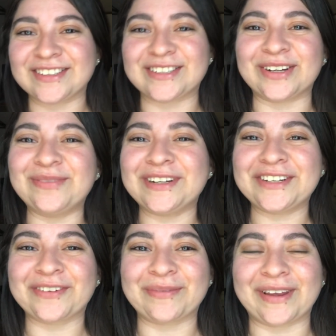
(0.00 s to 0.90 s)
so
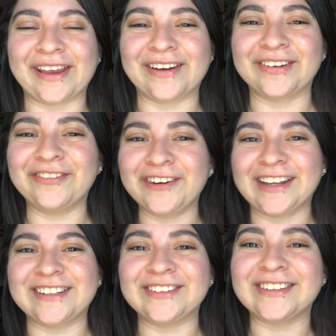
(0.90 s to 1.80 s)
much for being here. Don't
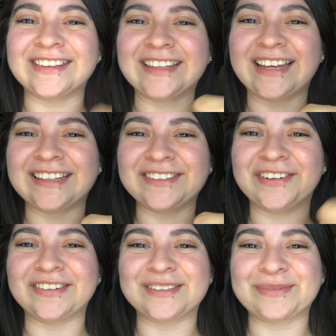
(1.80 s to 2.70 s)
forget to like this
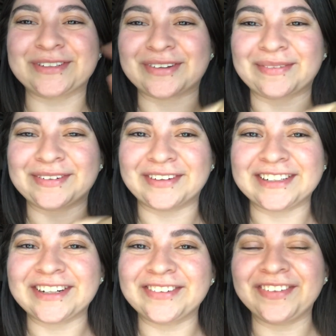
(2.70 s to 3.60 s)
video and subscribe to my
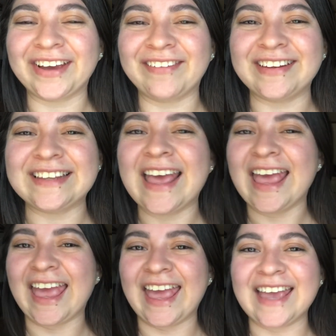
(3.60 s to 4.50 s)
channel if you haven't.
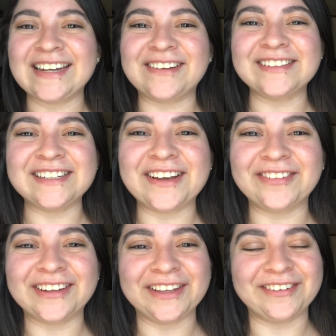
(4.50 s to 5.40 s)
And I will see
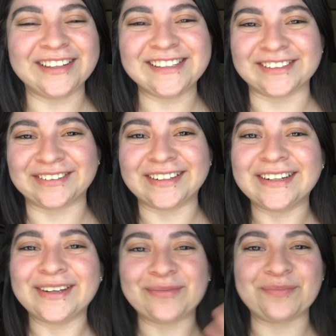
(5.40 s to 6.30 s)
y'all really, really soon.
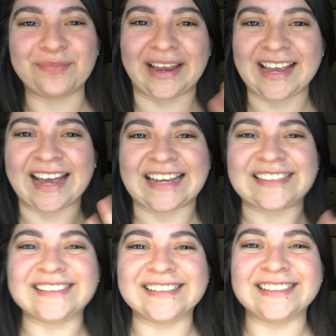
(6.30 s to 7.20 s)
Bye,
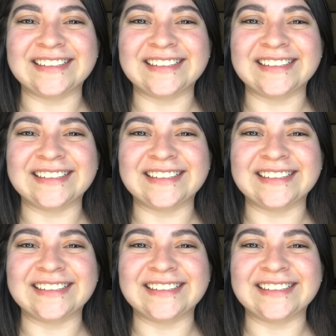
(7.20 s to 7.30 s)
guys.